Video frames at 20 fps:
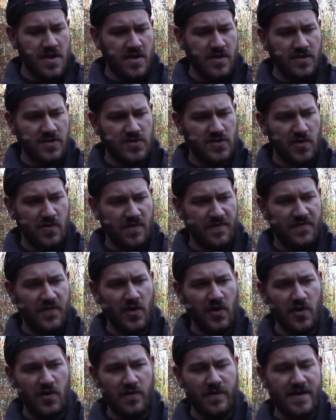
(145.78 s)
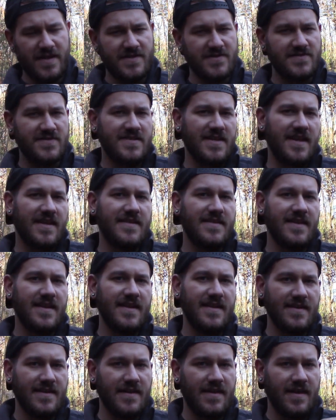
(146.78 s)
So if you're going to say
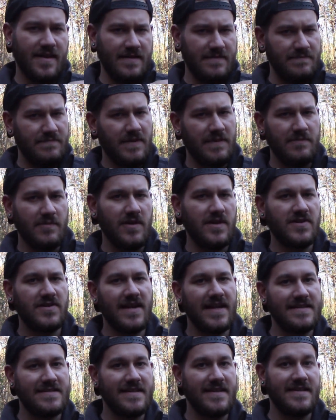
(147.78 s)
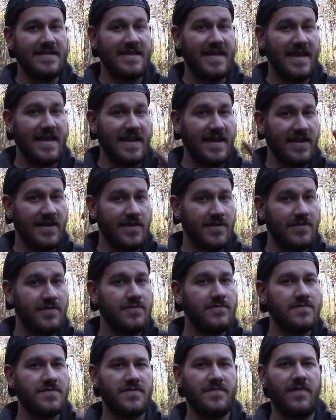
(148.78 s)
that people under 18 can't
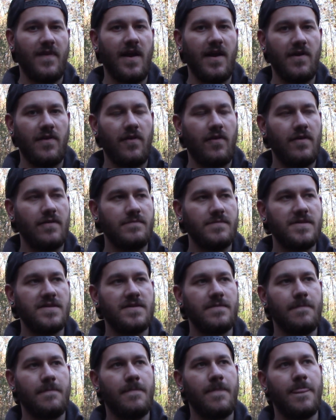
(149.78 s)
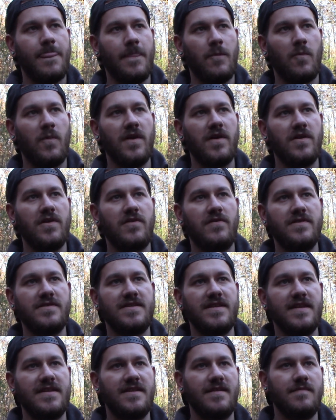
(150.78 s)
use firearms, what you're going
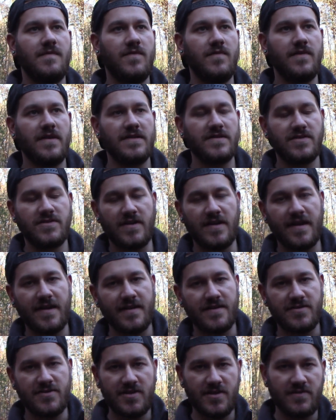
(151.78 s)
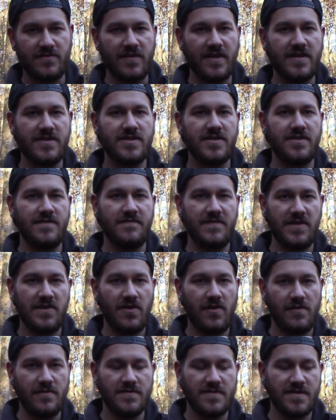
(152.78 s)
to end up doing is creating a generation of
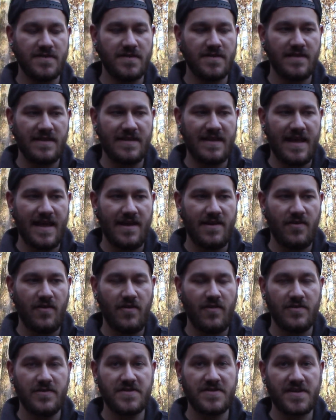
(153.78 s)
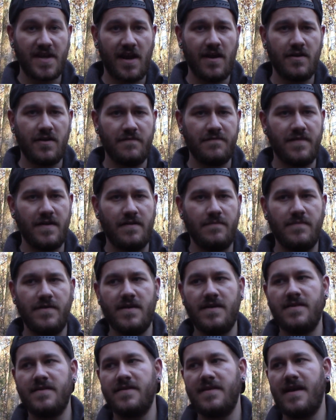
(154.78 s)
adults that are scared of them,
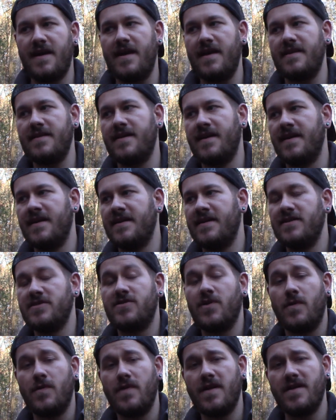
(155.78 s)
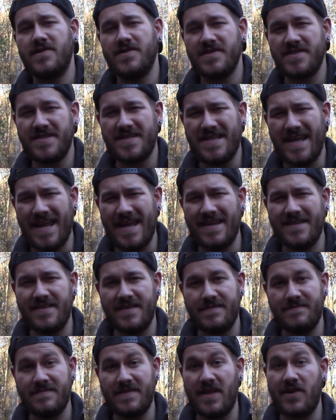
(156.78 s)
that don't understand
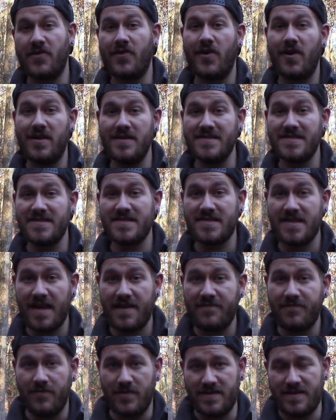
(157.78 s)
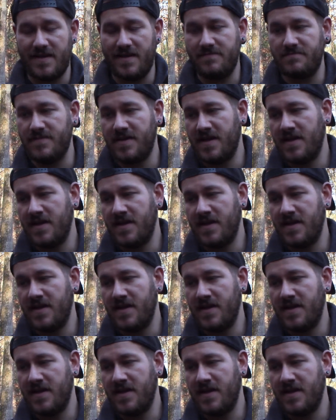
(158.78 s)
them, that are unsafe with them.